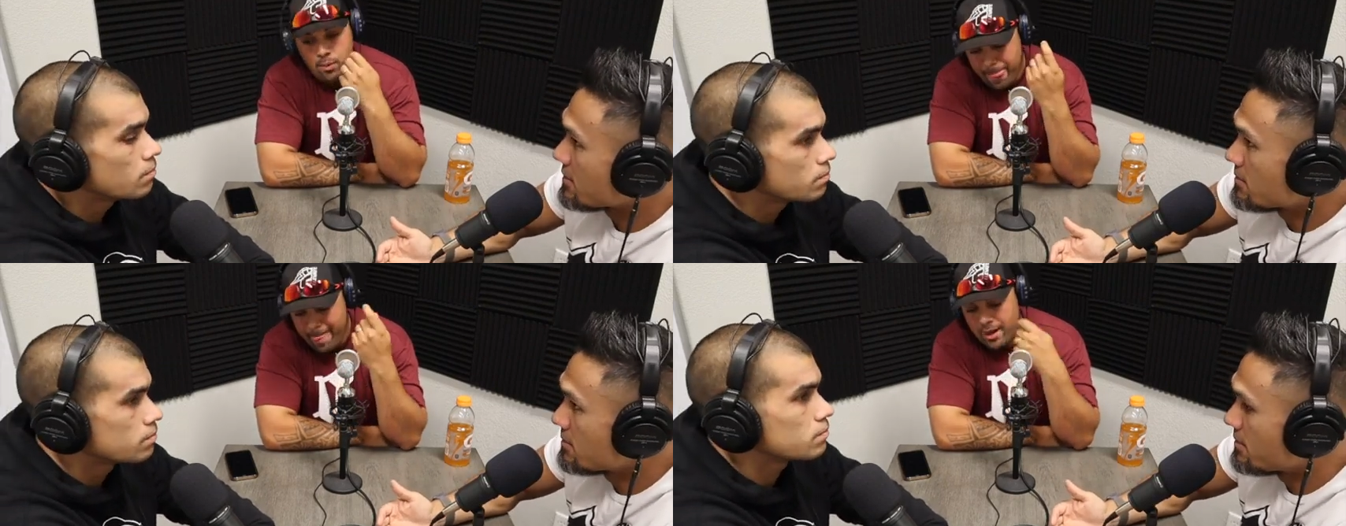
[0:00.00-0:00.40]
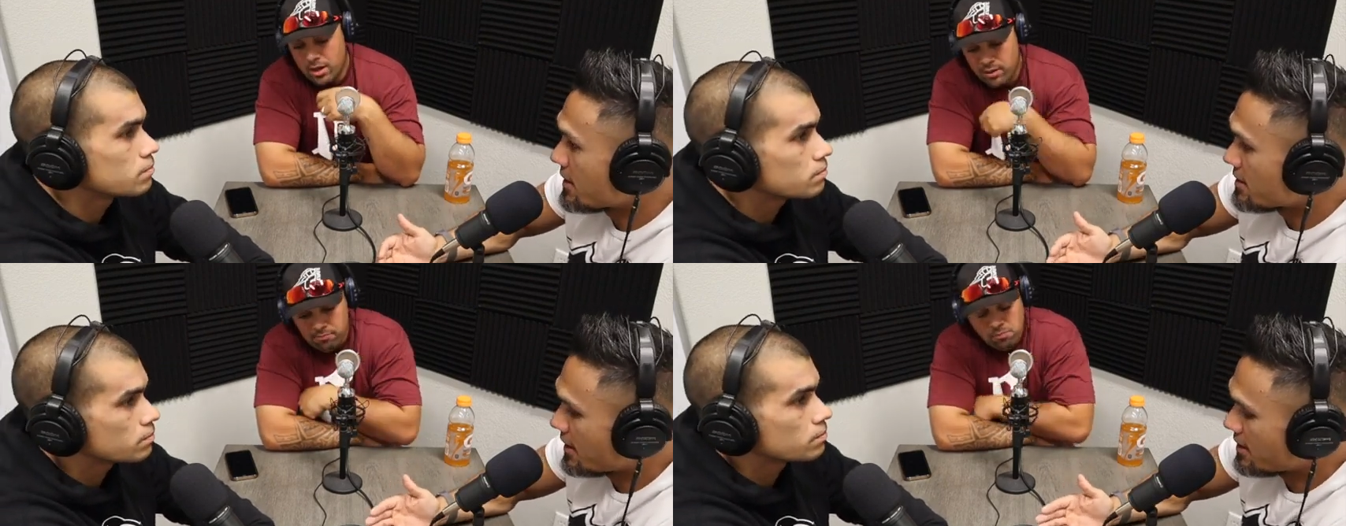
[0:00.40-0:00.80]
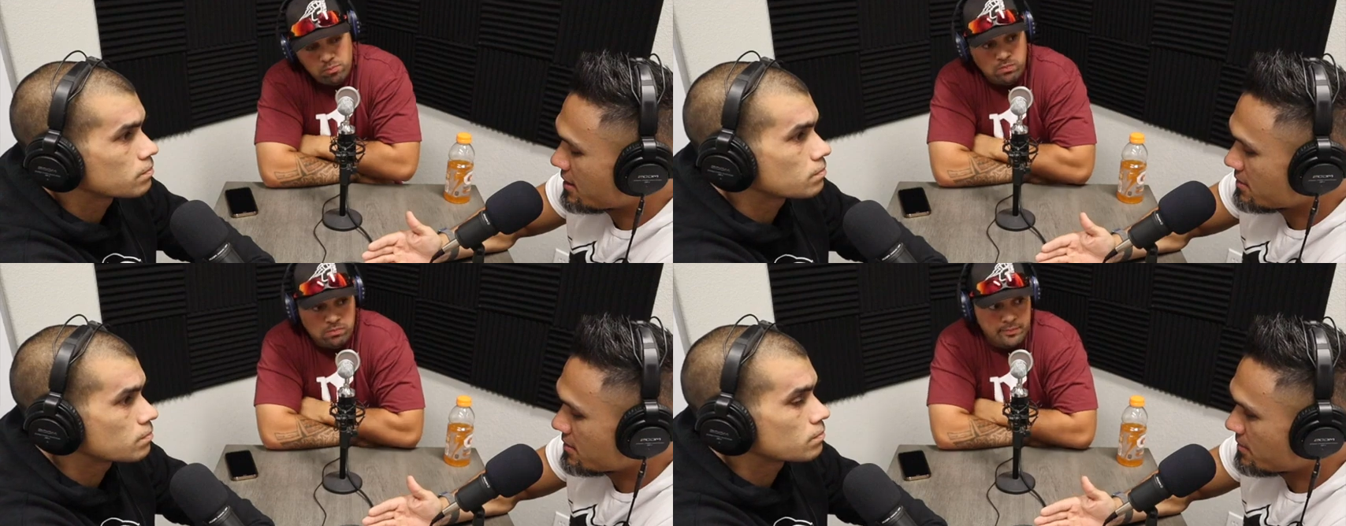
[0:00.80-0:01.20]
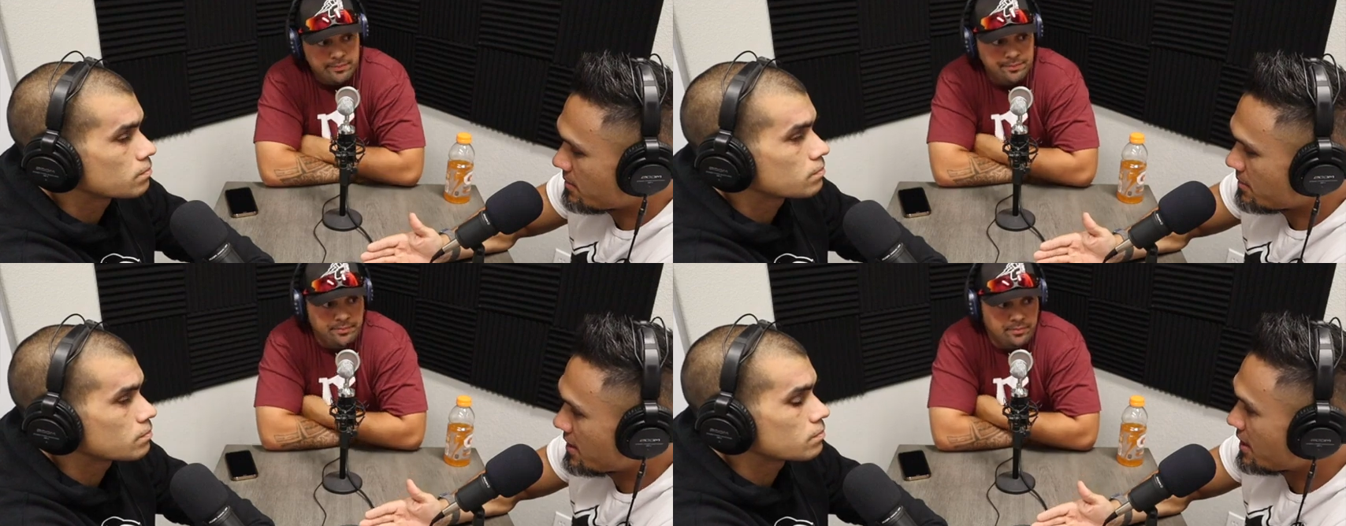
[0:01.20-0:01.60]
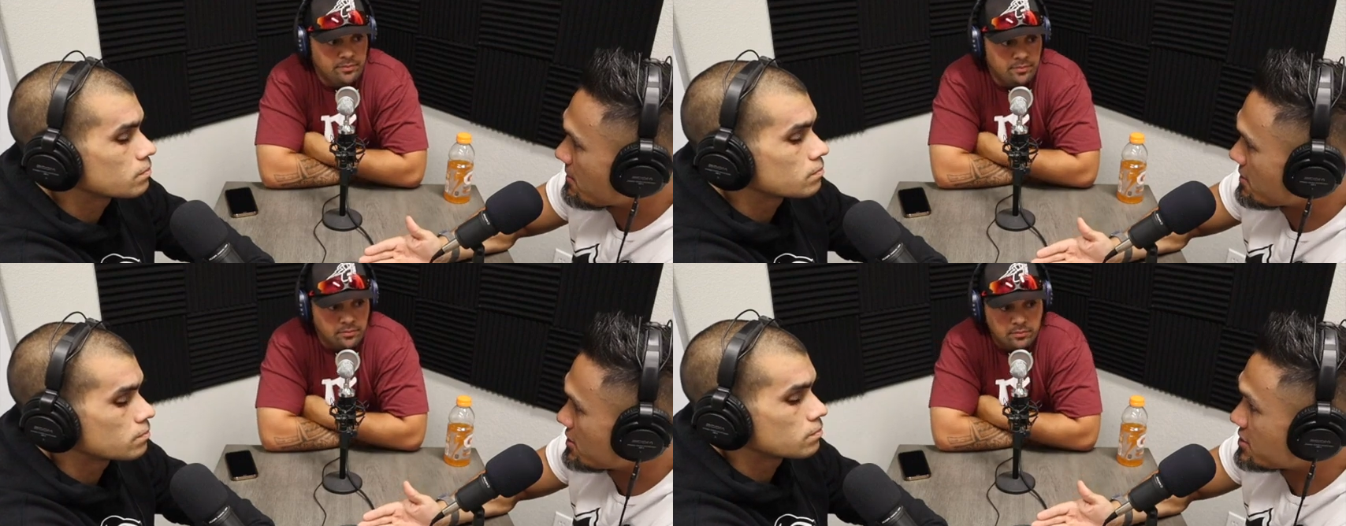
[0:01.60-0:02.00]
Speaker 1: Mm-hmm. But like being
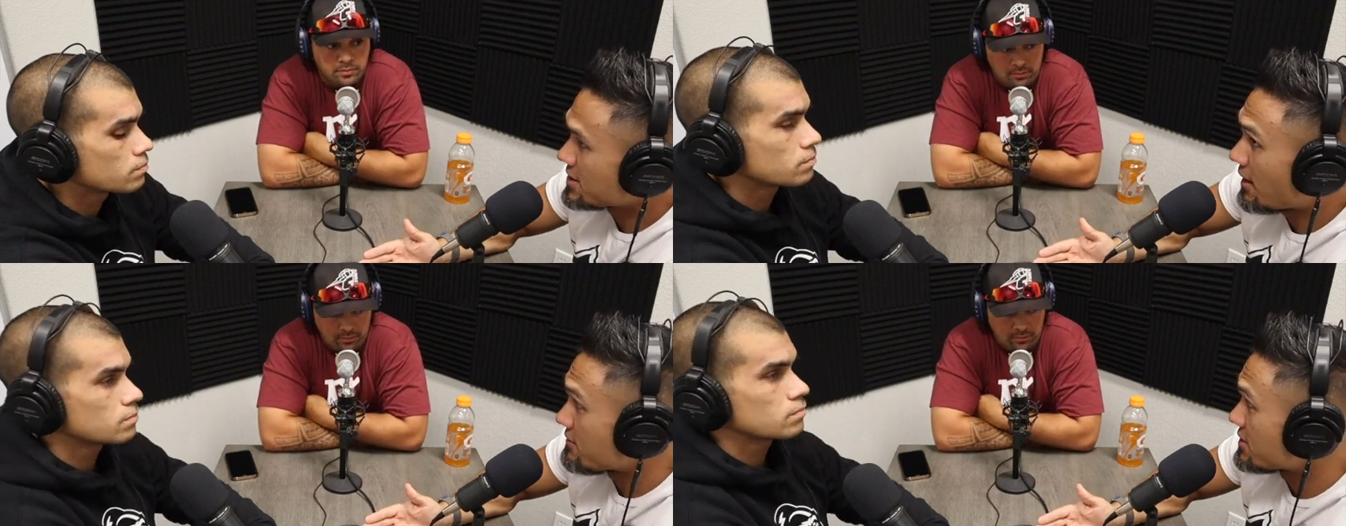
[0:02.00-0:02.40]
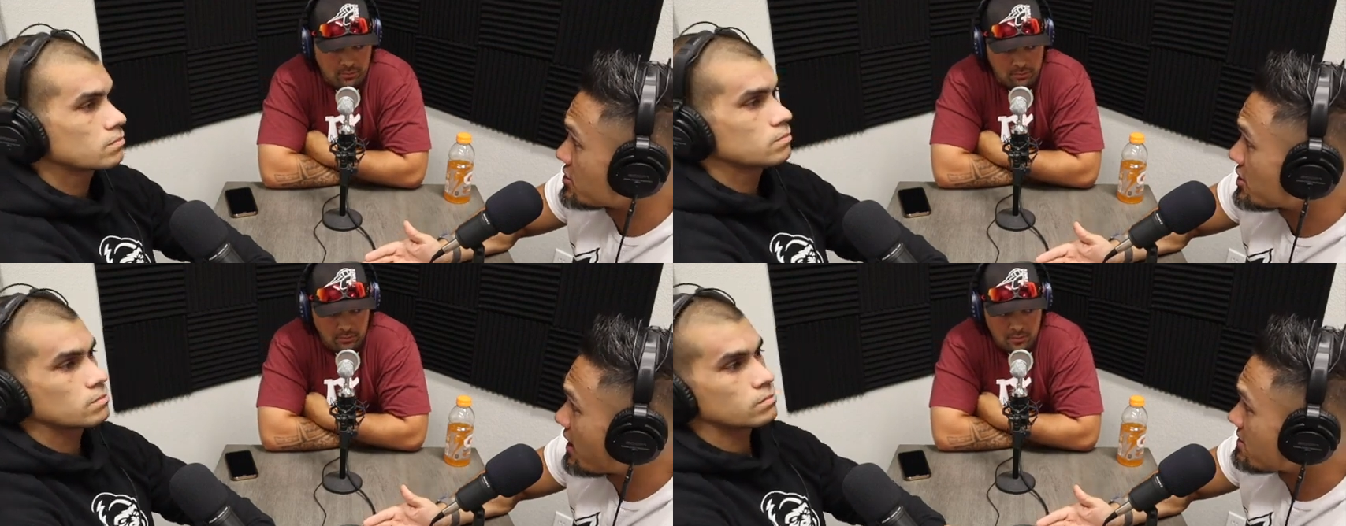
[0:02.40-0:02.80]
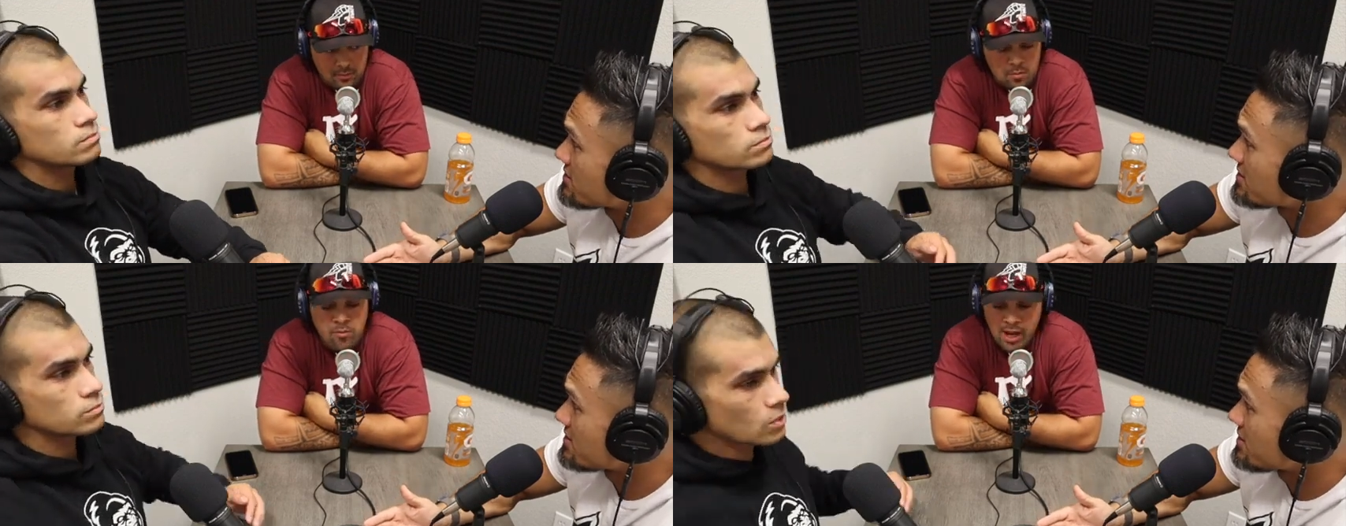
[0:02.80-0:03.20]
able to just have the chance.